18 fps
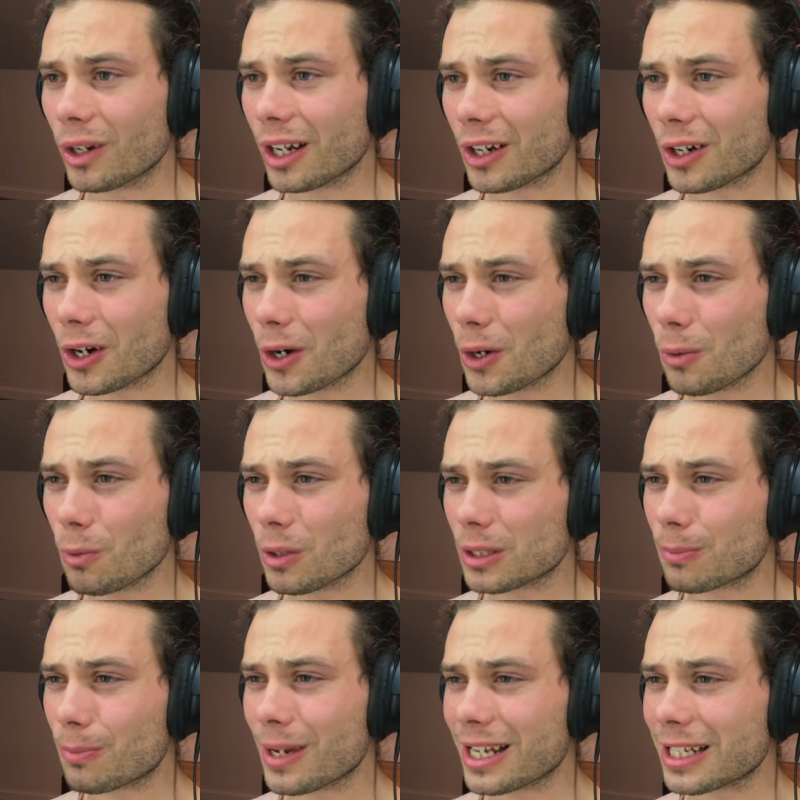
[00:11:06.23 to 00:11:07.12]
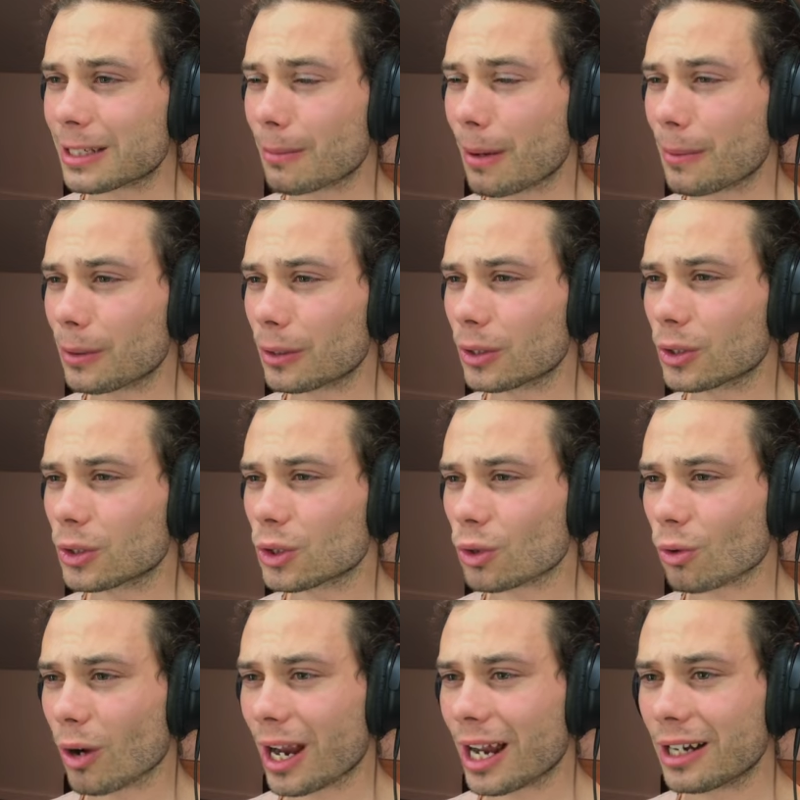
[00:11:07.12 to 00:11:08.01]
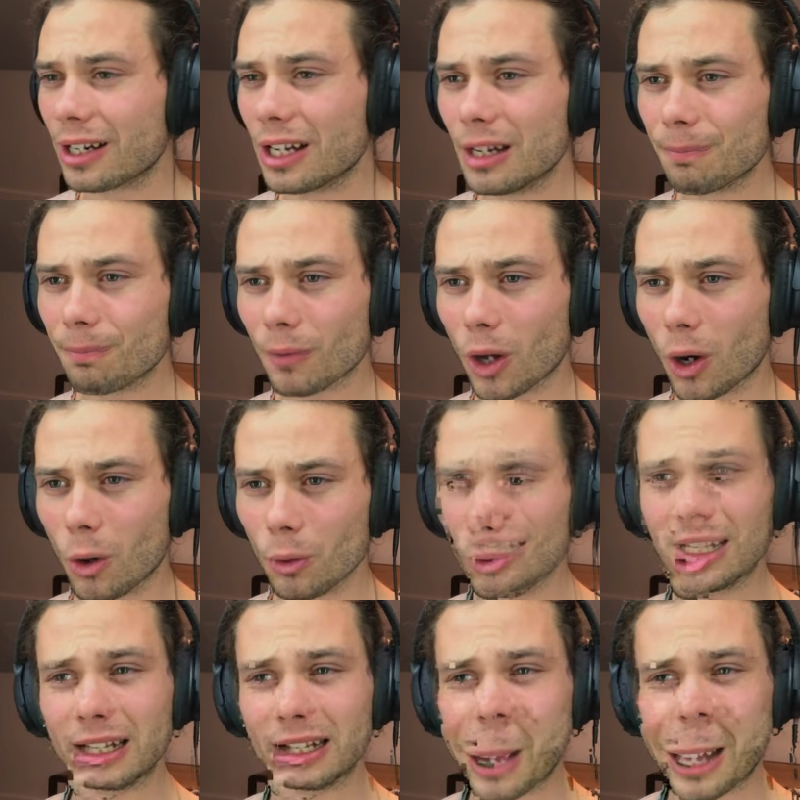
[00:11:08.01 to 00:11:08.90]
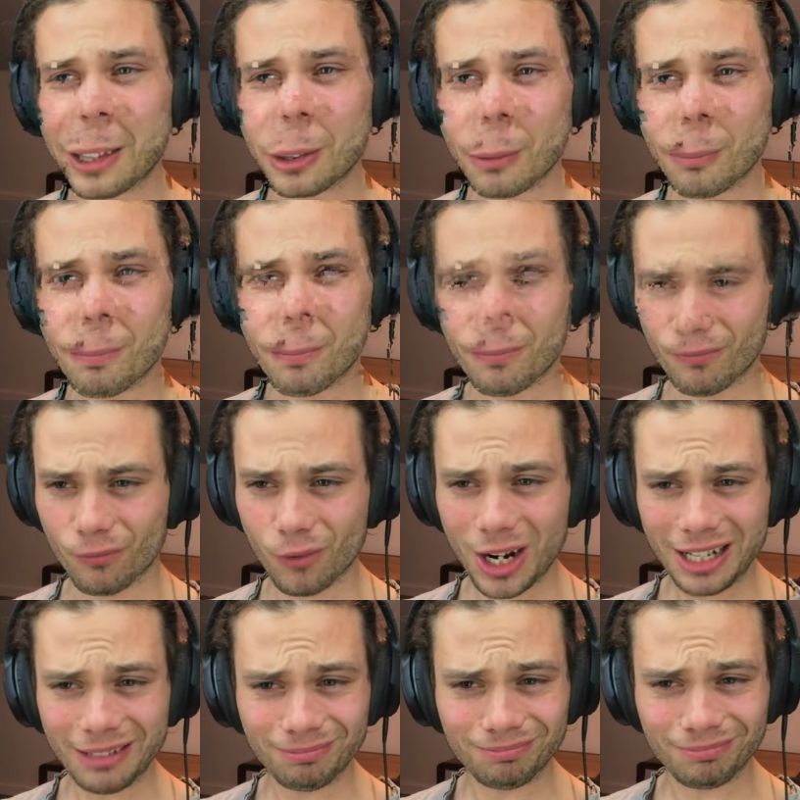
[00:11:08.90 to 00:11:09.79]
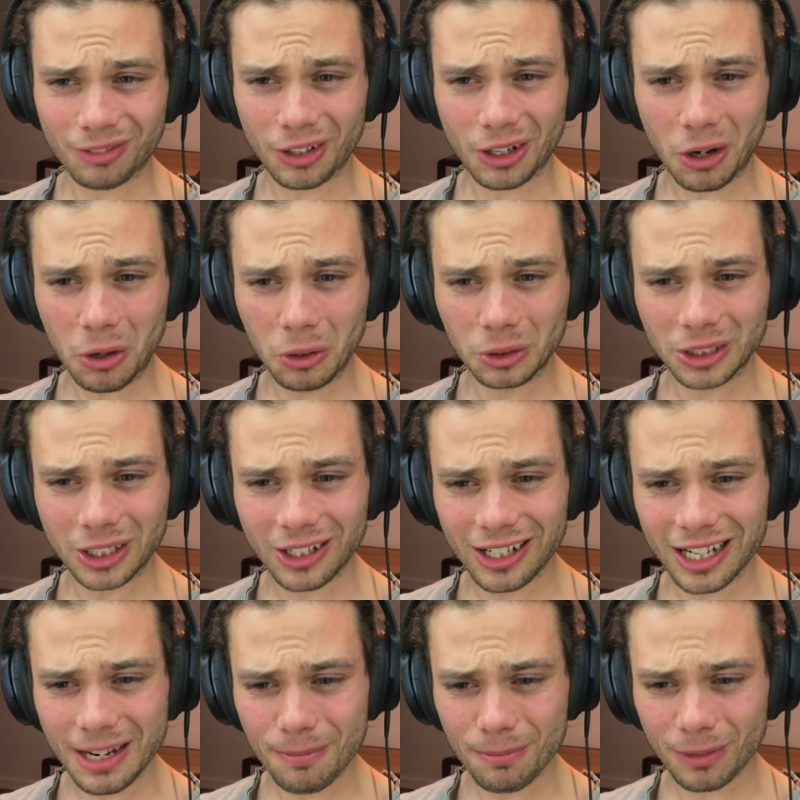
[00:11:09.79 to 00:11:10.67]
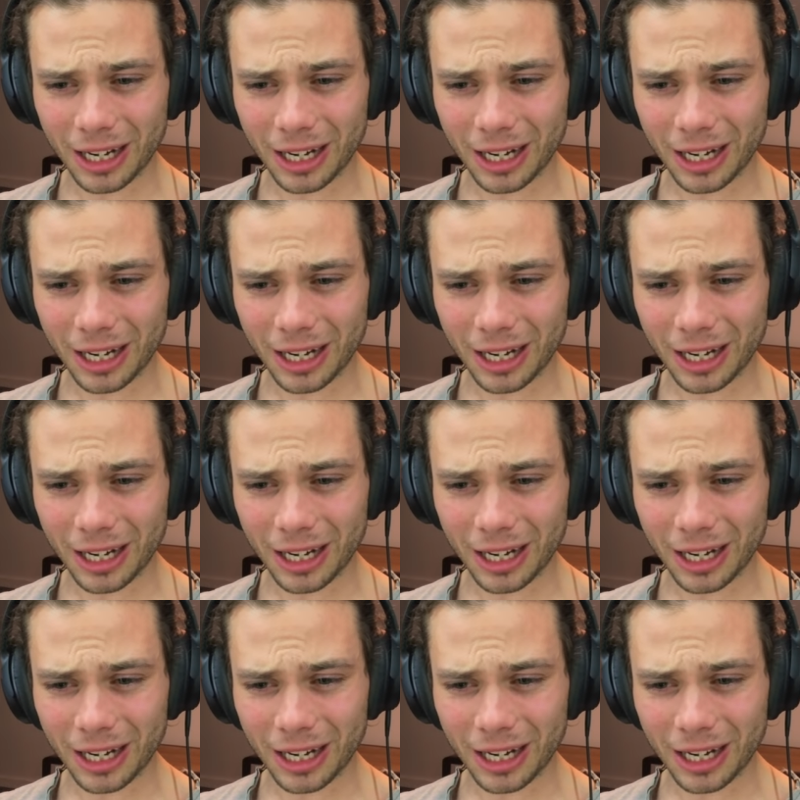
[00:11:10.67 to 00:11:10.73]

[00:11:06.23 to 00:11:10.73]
I don't know what's best. Maybe I'll just try and hold them at the front the whole time.